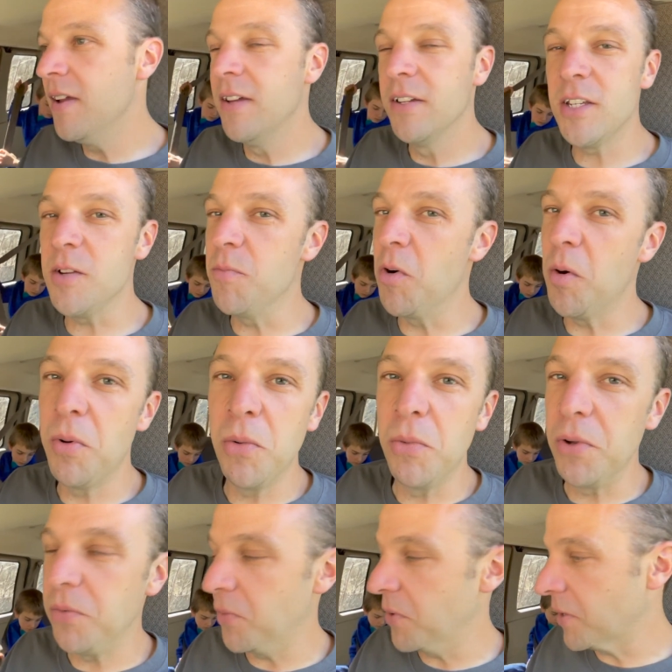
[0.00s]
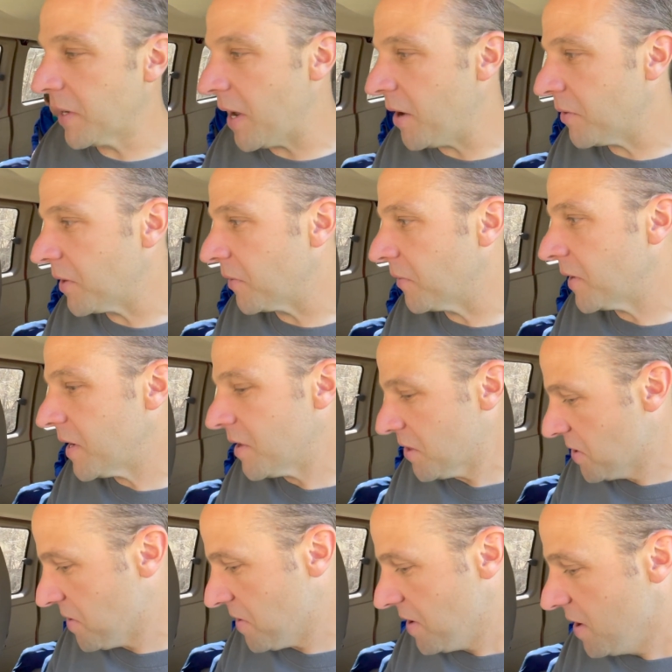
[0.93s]
T-Mobile wouldn't work out here
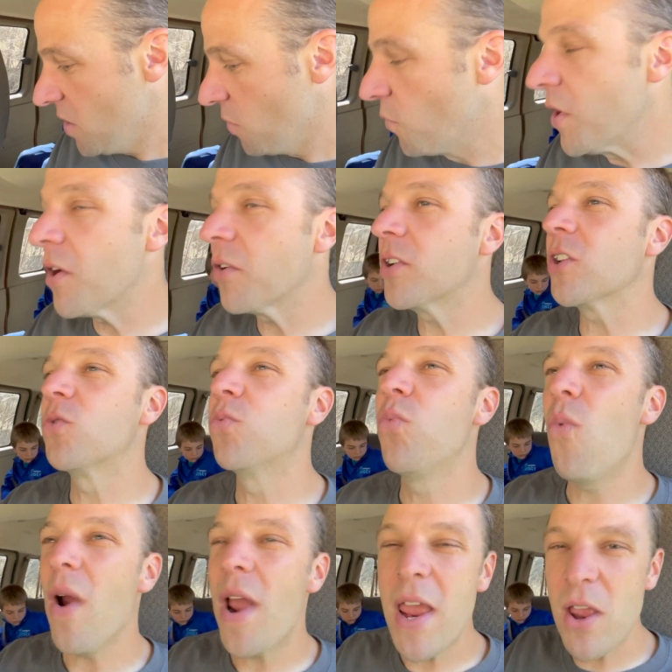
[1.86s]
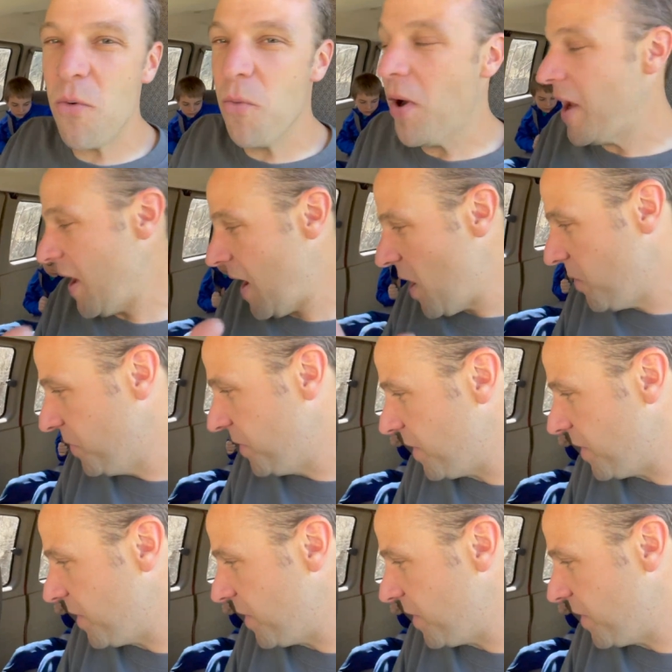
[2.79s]
either. We are just way, way out